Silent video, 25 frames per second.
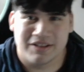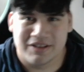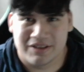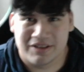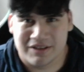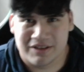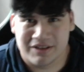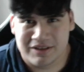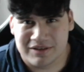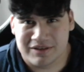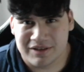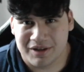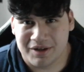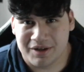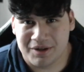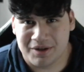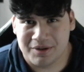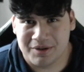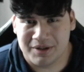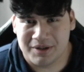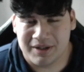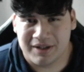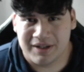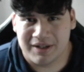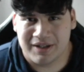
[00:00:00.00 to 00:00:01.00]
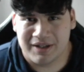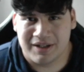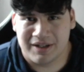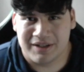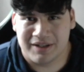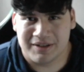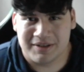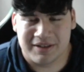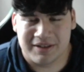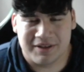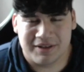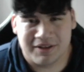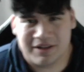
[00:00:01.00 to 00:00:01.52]
So
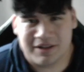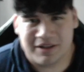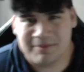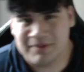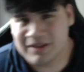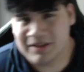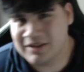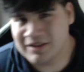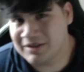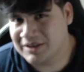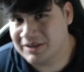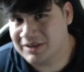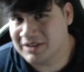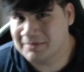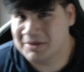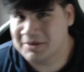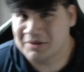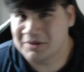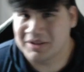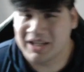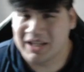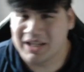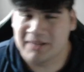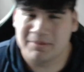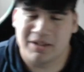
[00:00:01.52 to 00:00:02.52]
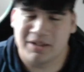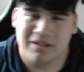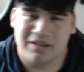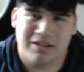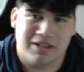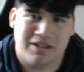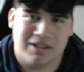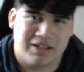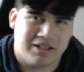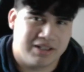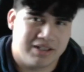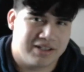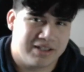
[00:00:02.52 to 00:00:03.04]
another thing about gaming.
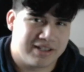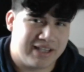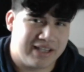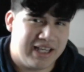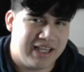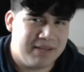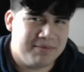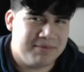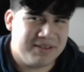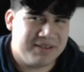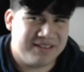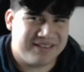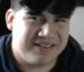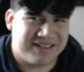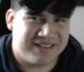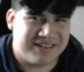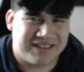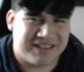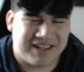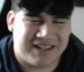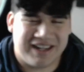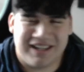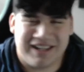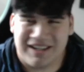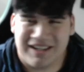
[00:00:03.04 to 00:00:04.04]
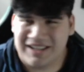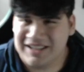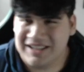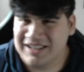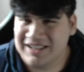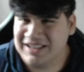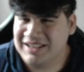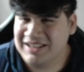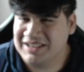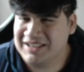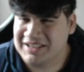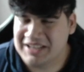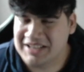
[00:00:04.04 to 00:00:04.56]
Gaming, I
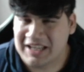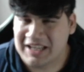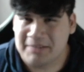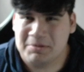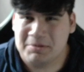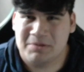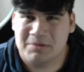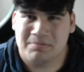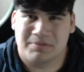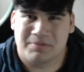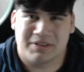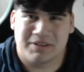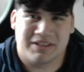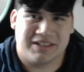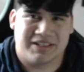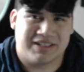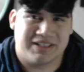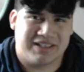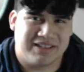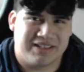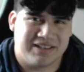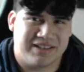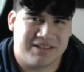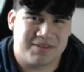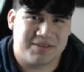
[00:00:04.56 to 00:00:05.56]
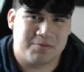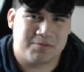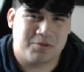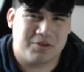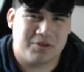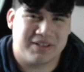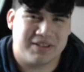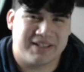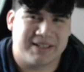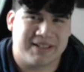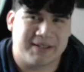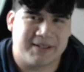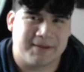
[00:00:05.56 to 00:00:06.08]
like gaming, but like it's more
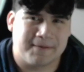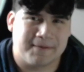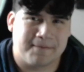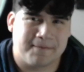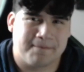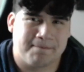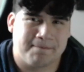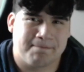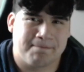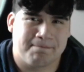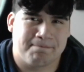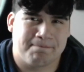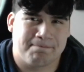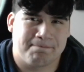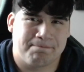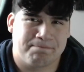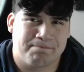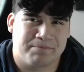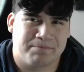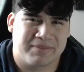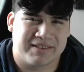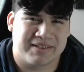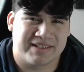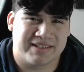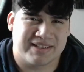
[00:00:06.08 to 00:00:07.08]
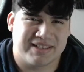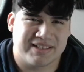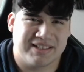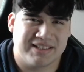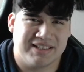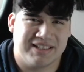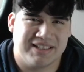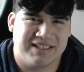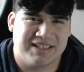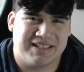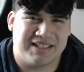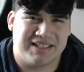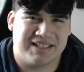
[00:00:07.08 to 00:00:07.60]
like
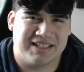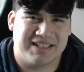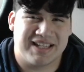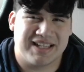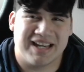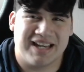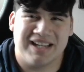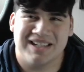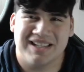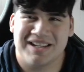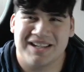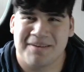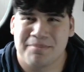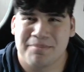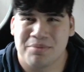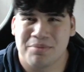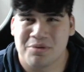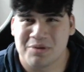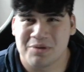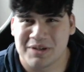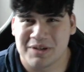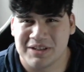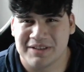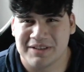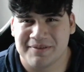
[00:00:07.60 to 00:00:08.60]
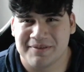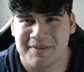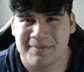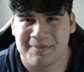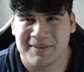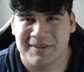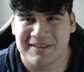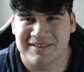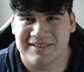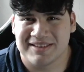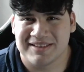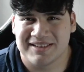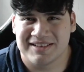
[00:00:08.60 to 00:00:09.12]
it kind of got boring, if that
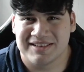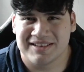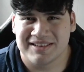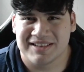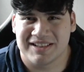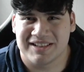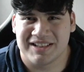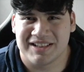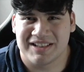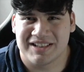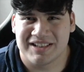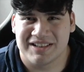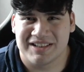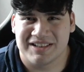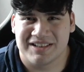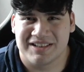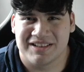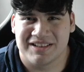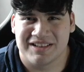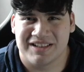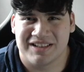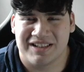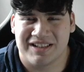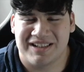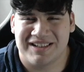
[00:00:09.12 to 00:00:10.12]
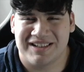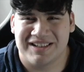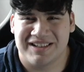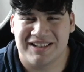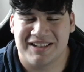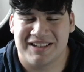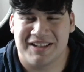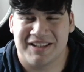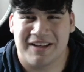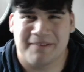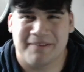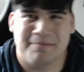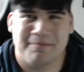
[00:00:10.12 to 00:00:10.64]
makes sense. Like
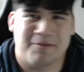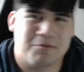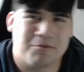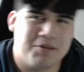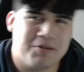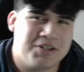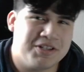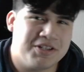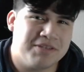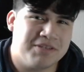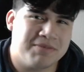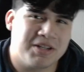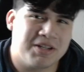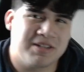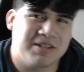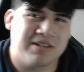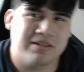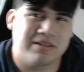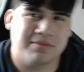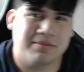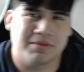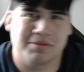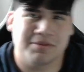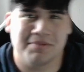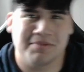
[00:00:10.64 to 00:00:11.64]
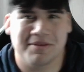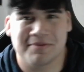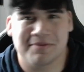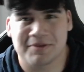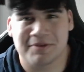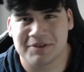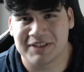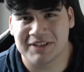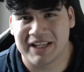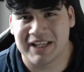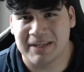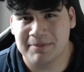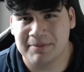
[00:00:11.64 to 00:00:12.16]
originally my channel was supposed to be for
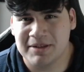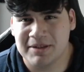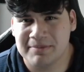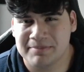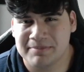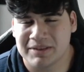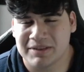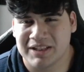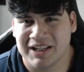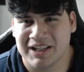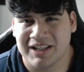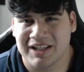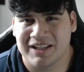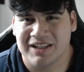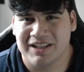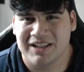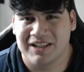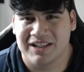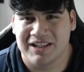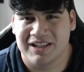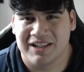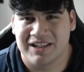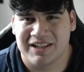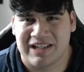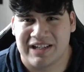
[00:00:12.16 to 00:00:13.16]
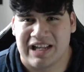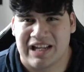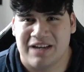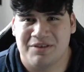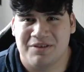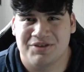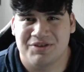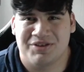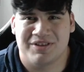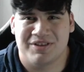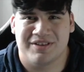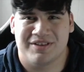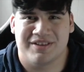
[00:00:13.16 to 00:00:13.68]
gaming, but like now
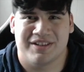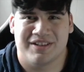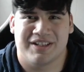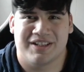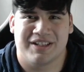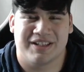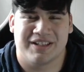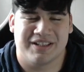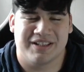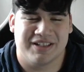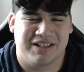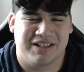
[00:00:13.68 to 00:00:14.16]
it's just like